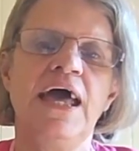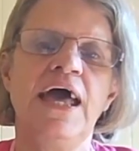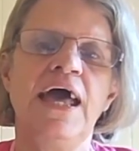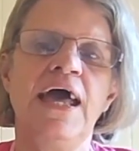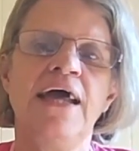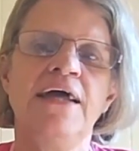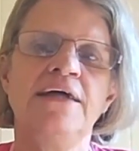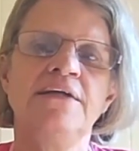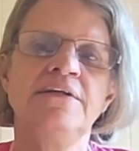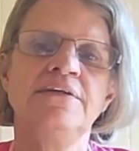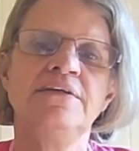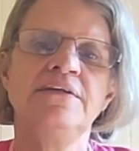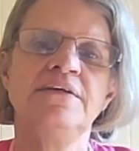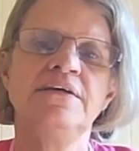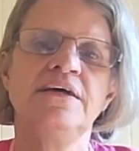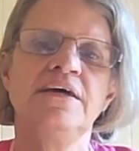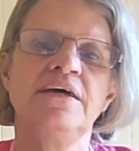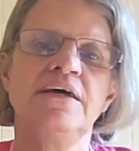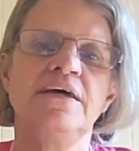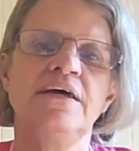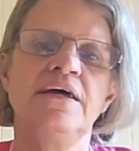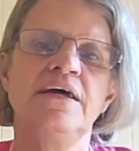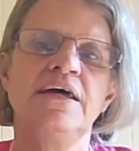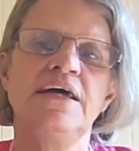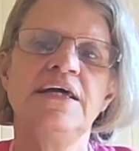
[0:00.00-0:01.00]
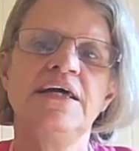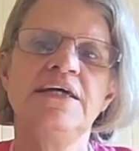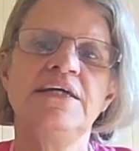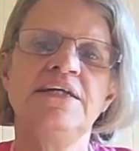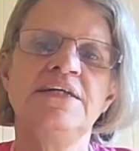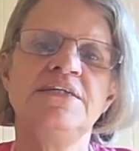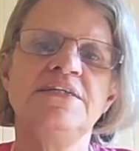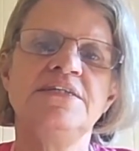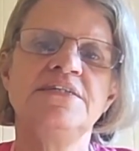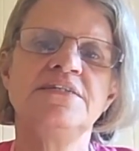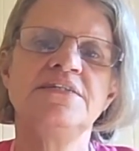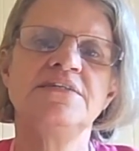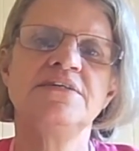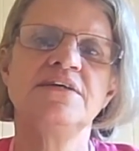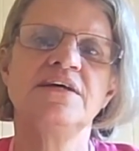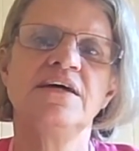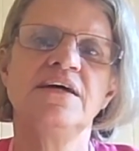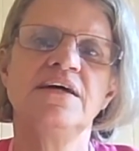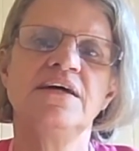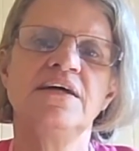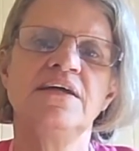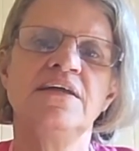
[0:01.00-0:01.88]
And it is